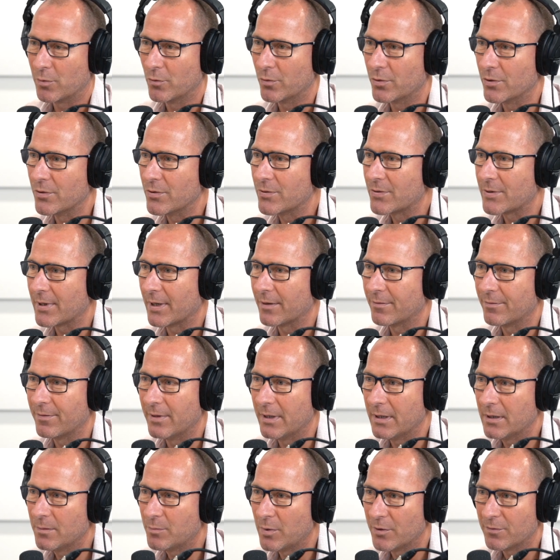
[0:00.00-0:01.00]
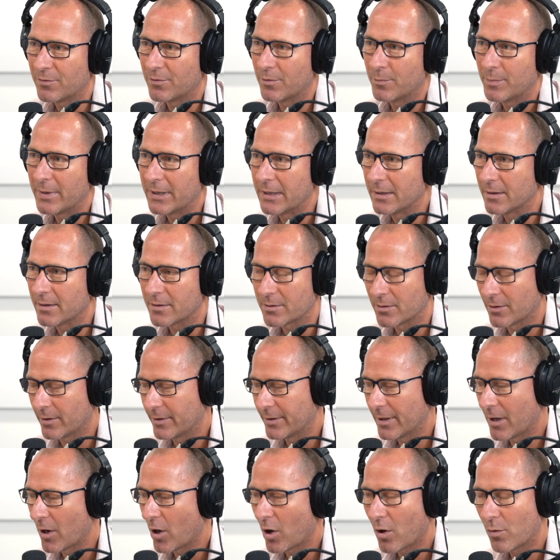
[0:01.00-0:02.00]
do stuff there, but for me, it's like,
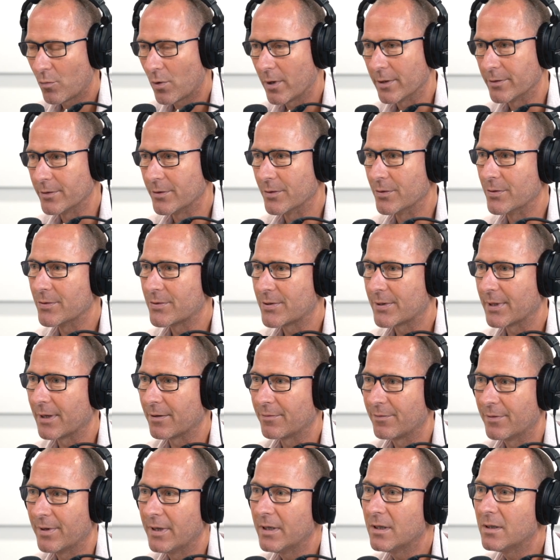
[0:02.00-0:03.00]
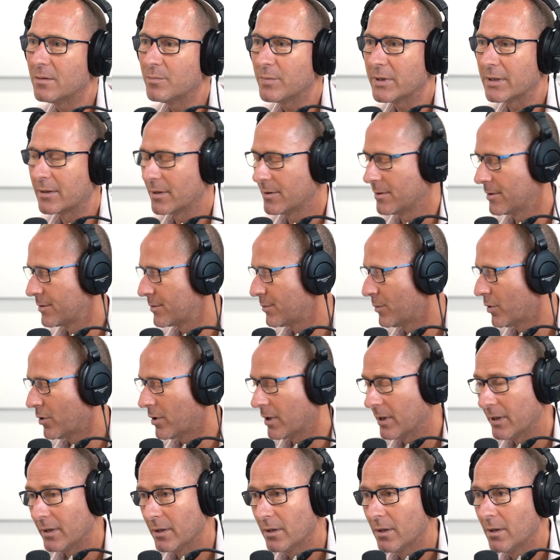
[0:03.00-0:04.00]
no, I won't do stuff yeah. there because
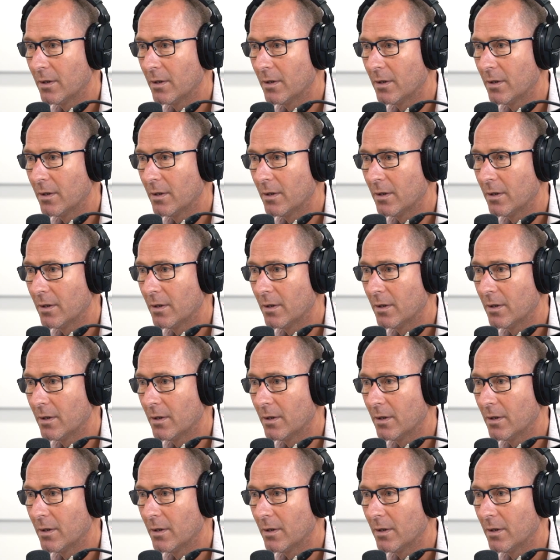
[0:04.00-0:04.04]
my